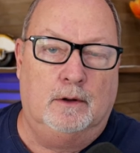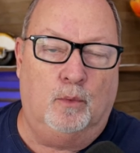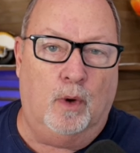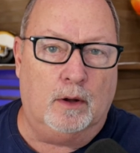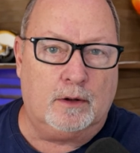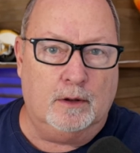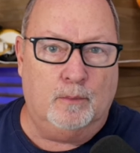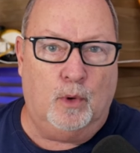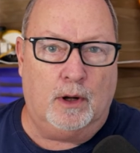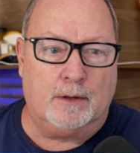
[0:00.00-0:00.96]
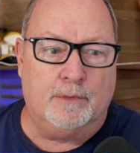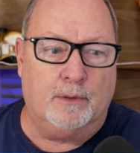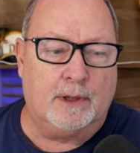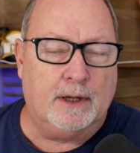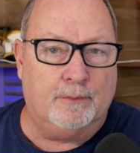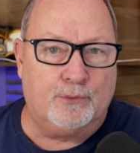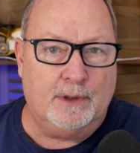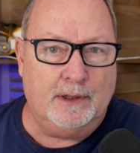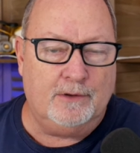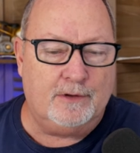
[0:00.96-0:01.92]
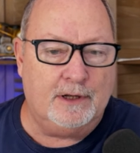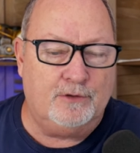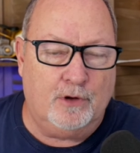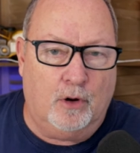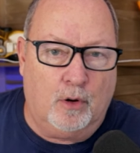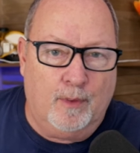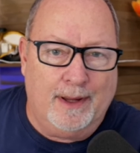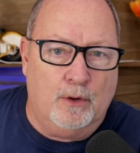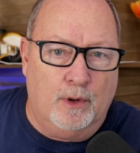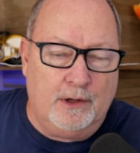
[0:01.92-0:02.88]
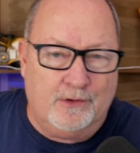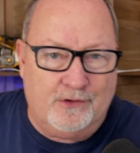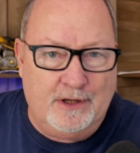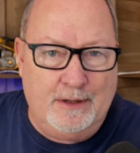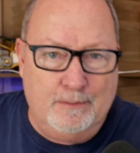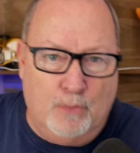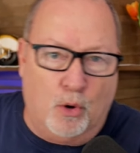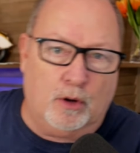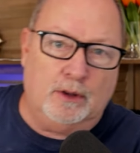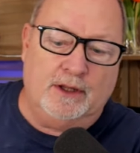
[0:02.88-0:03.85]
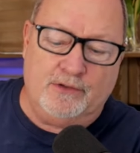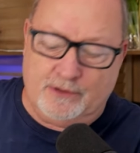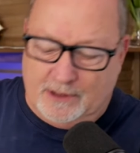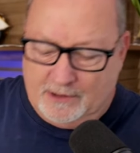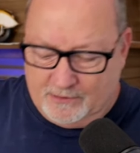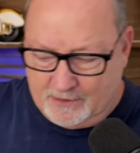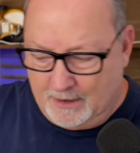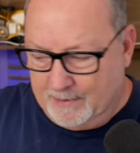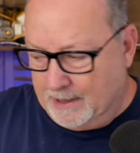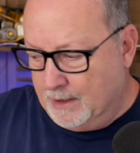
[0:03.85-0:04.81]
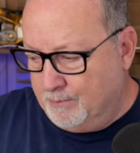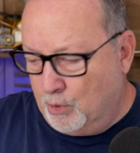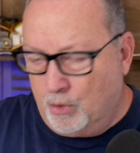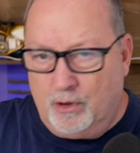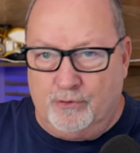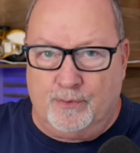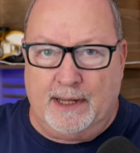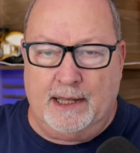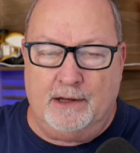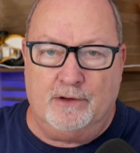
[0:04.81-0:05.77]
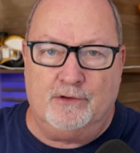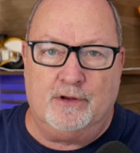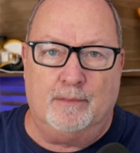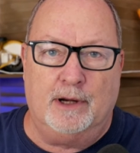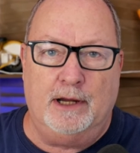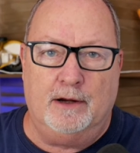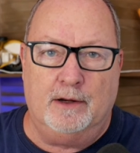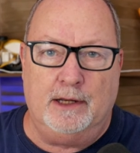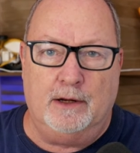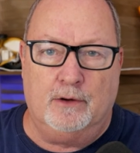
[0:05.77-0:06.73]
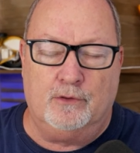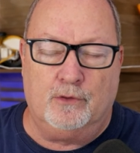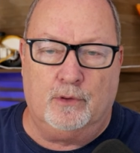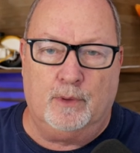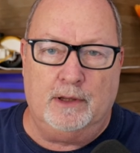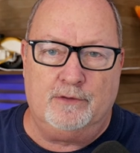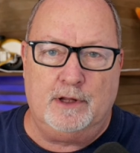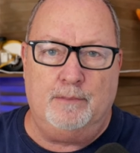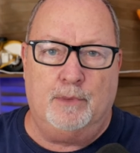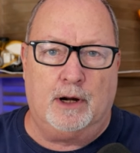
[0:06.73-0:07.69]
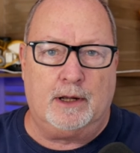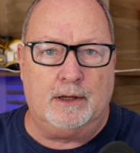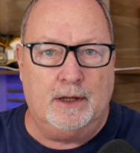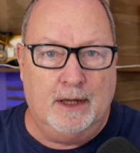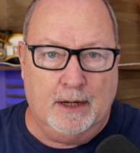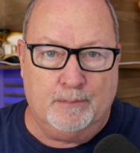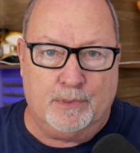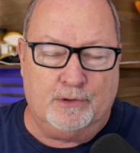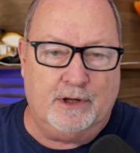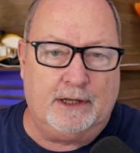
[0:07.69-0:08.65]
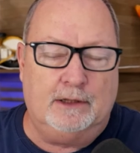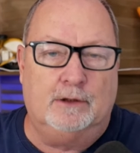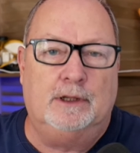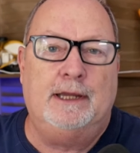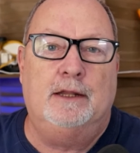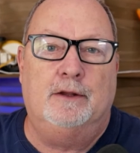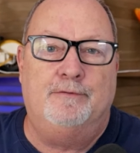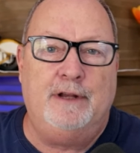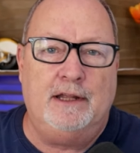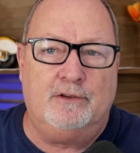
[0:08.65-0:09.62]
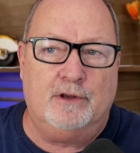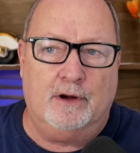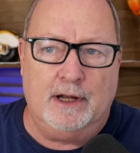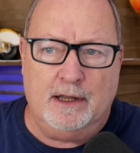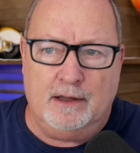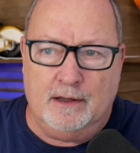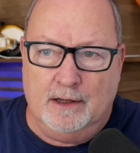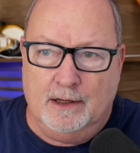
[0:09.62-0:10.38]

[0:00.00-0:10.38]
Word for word: Welcome, welcome to the Rick Helps Real Estate Show. Are we going to see more listings coming on board as we head into summer here in the Arizona real estate market, particularly in the Phoenix area?